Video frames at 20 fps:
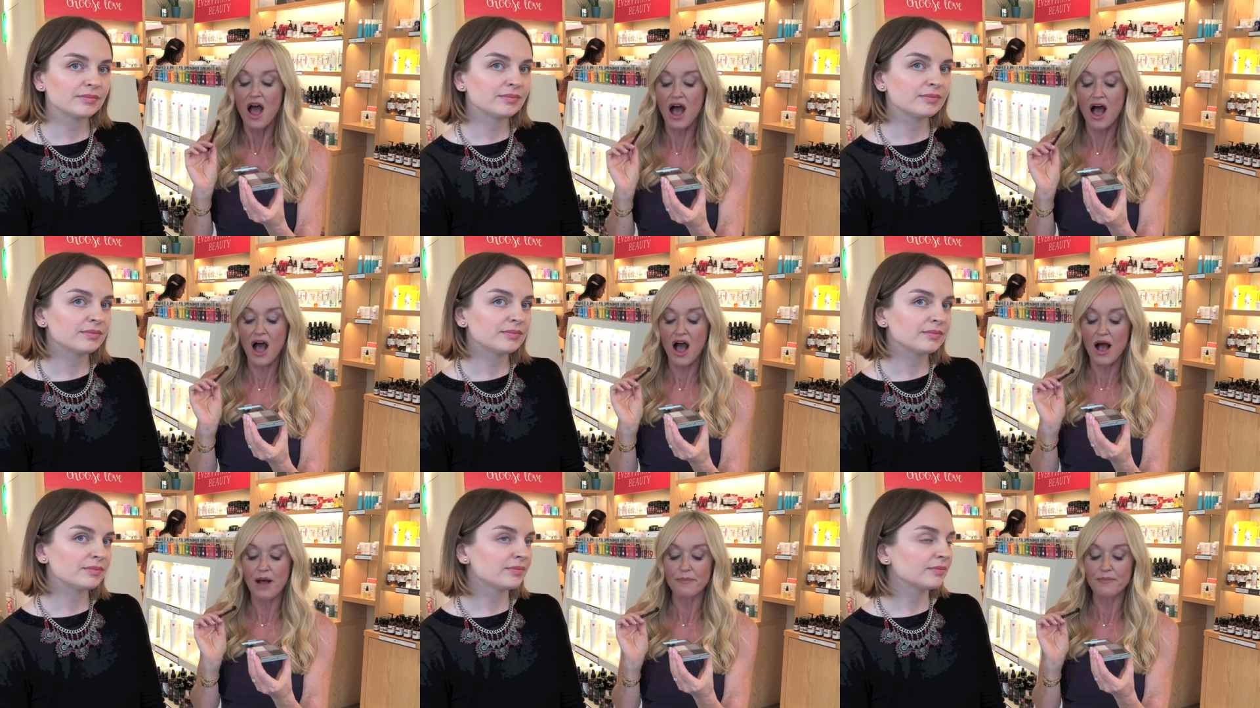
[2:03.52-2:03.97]

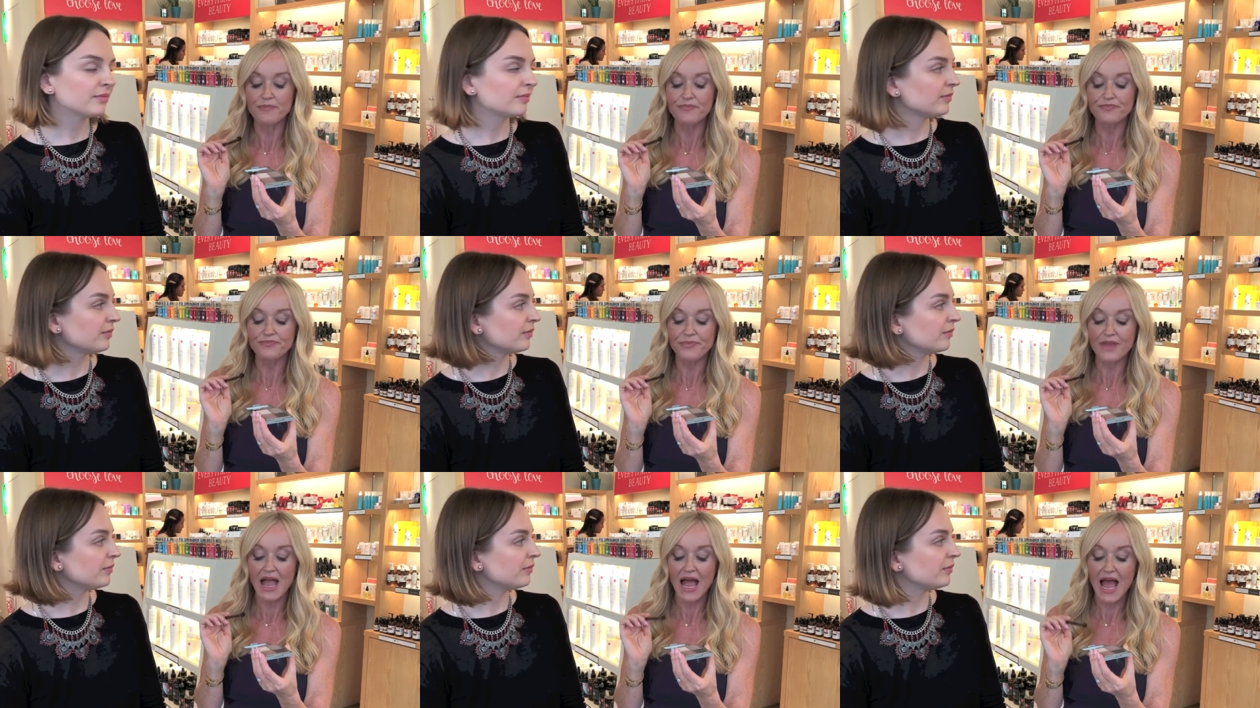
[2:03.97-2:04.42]
Speaker 1: um,
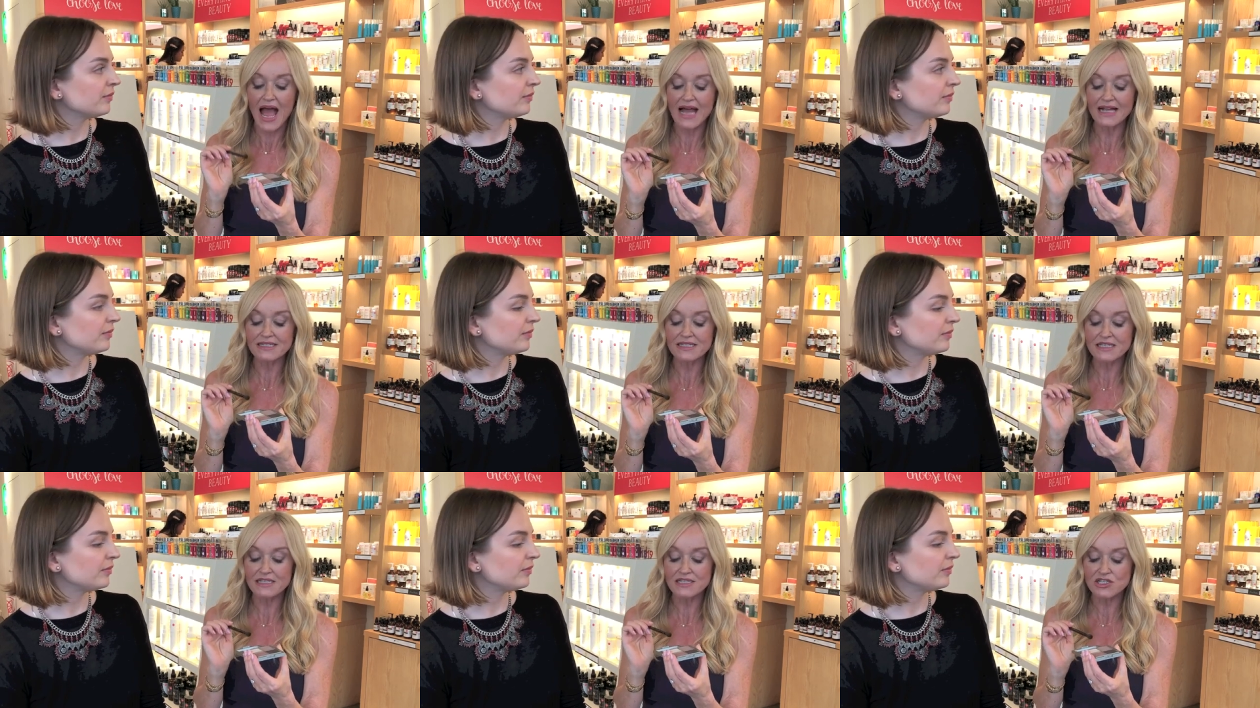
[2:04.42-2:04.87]

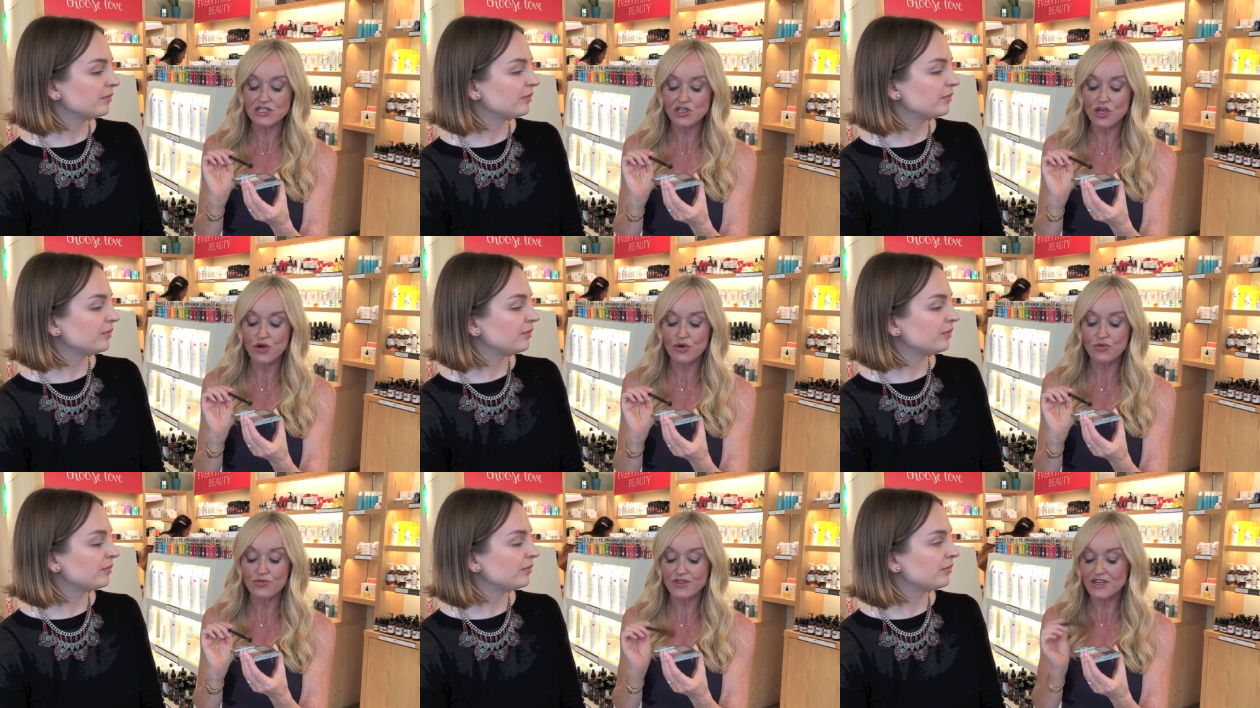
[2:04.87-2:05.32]
and
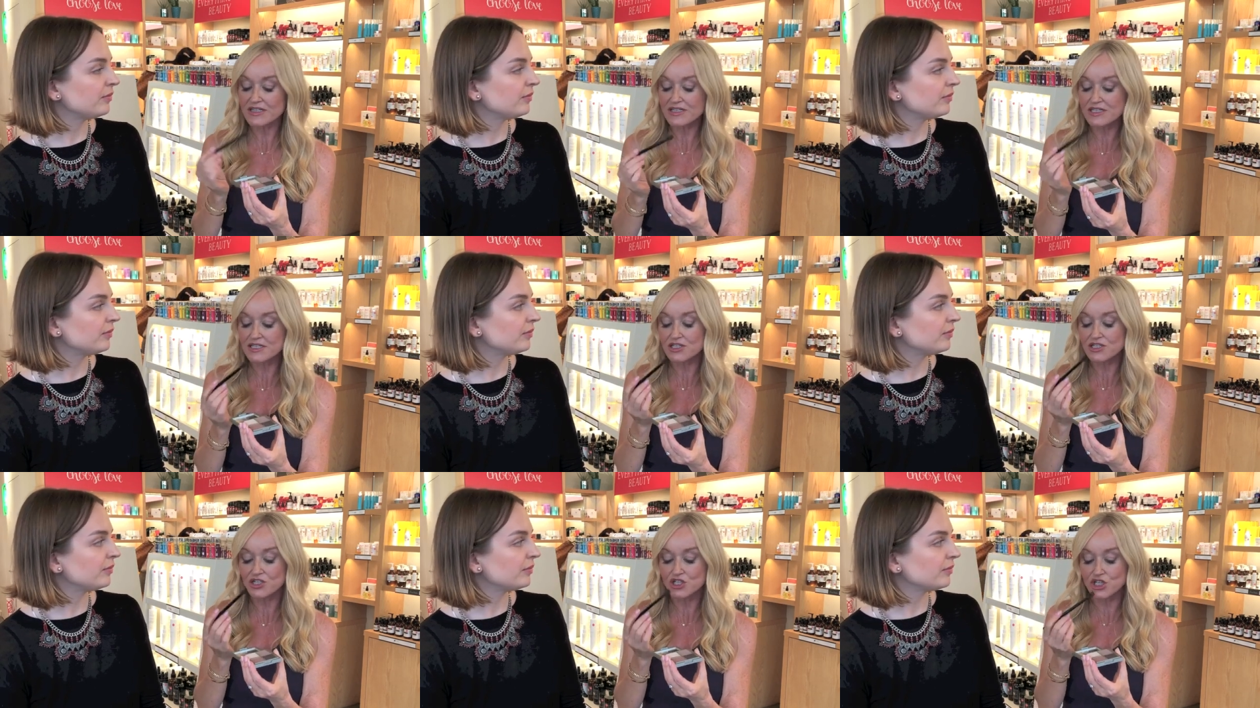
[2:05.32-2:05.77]
so this
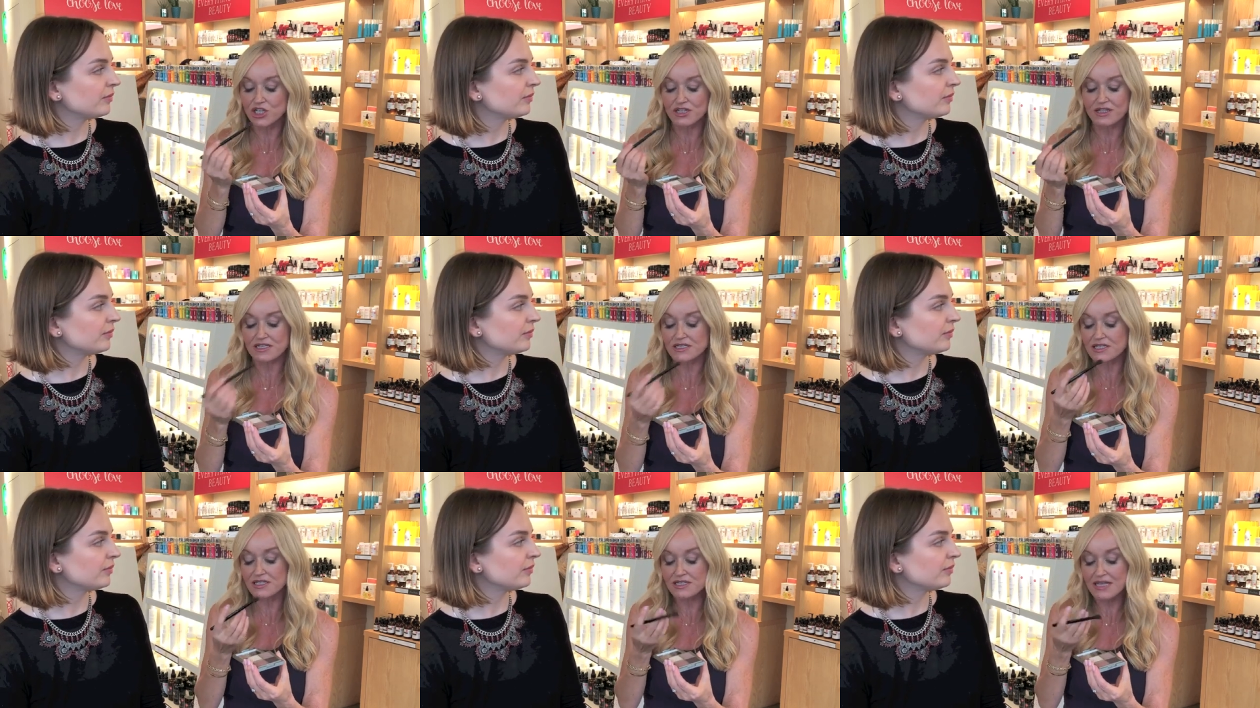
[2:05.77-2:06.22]
is
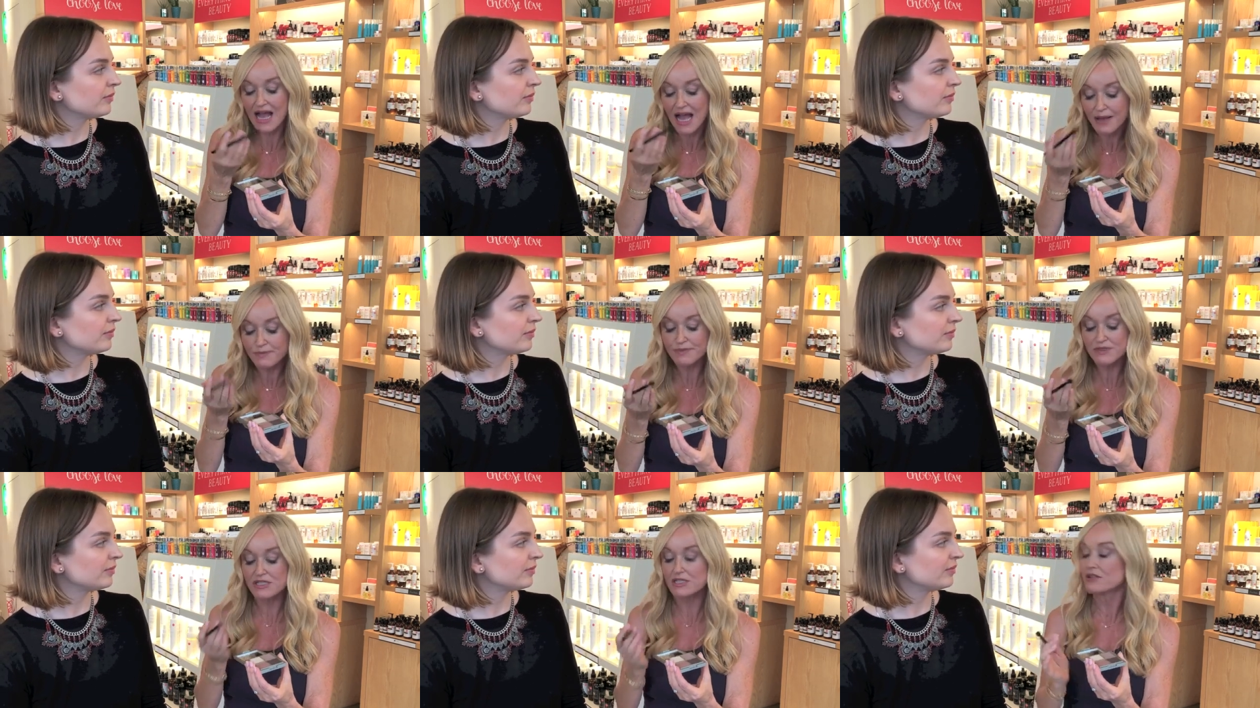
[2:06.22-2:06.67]
this is
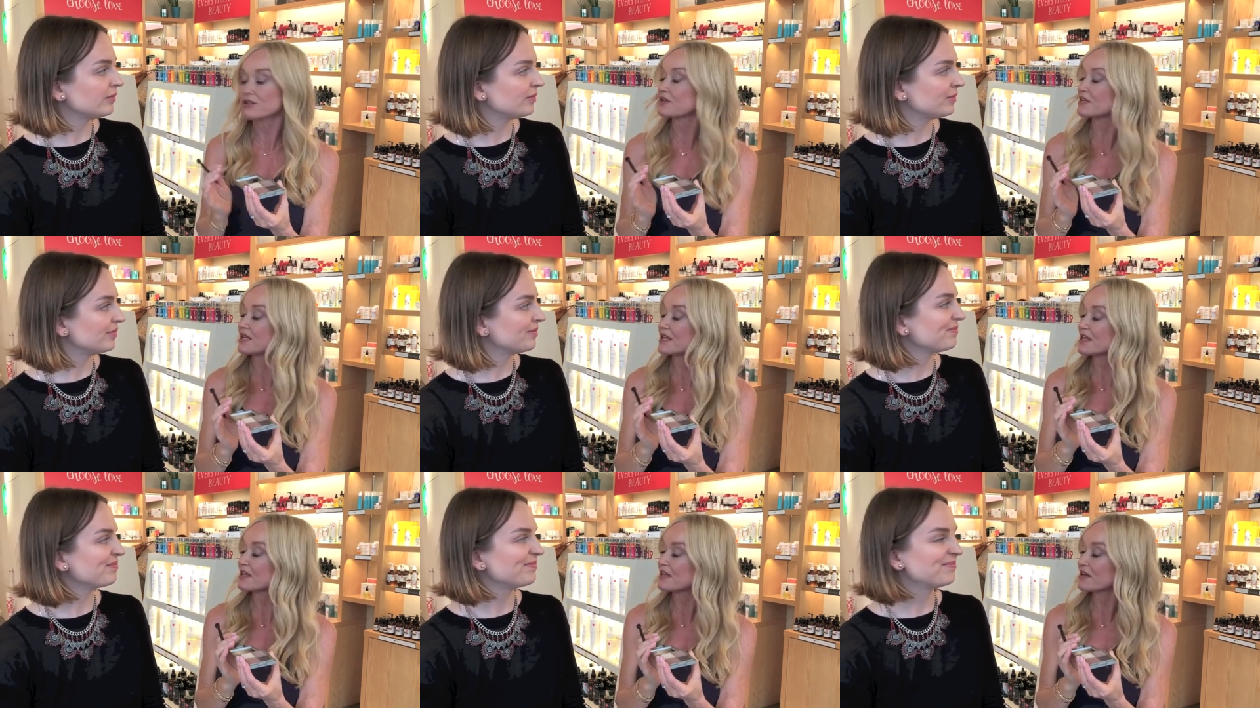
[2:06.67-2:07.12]

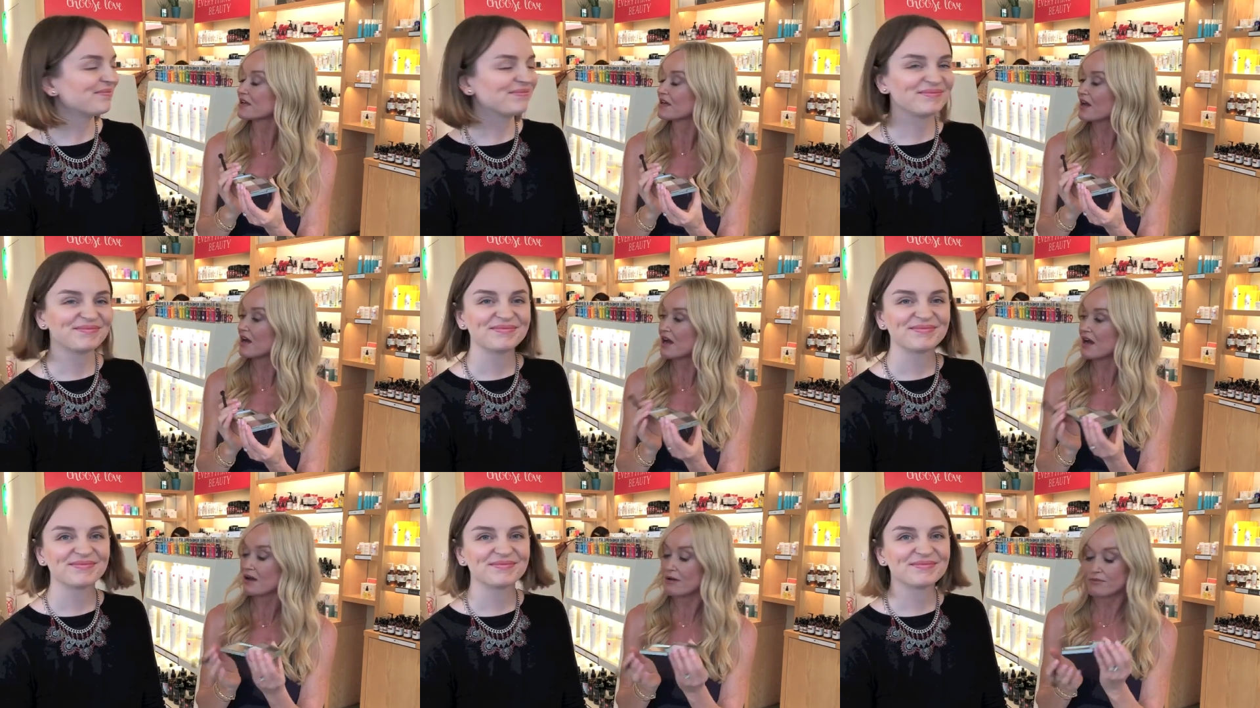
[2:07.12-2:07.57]
absolutely
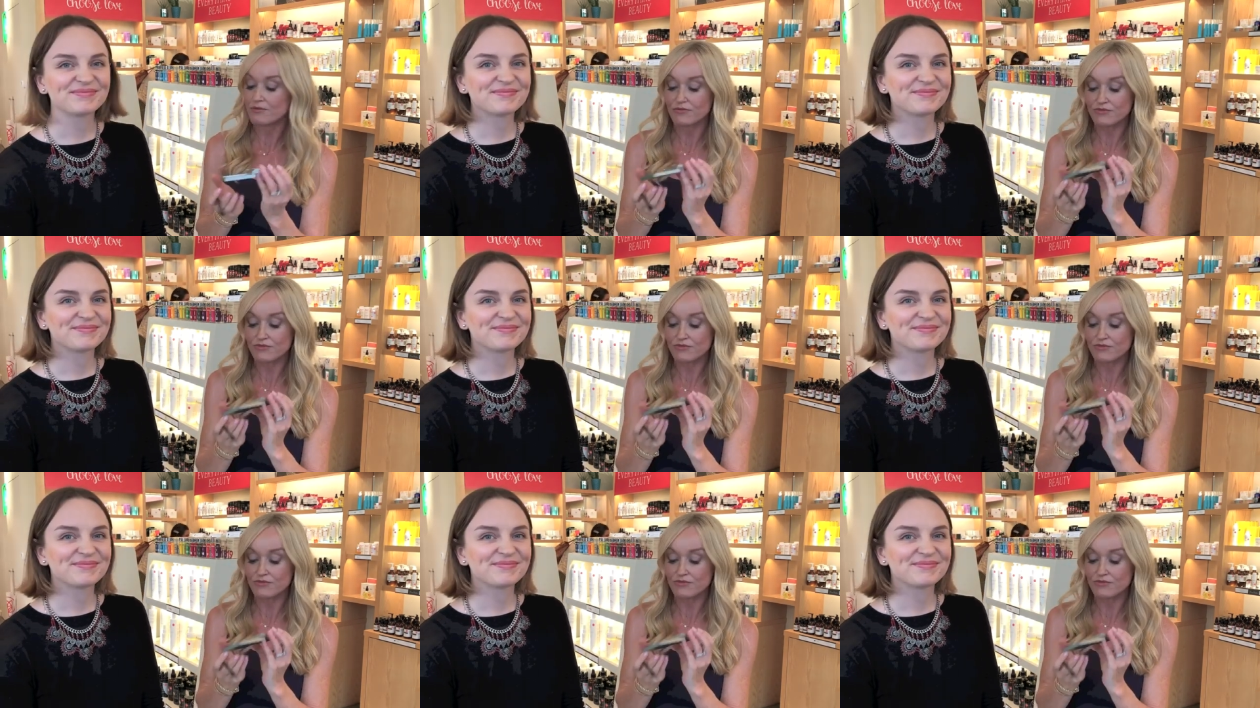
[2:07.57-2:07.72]
uh,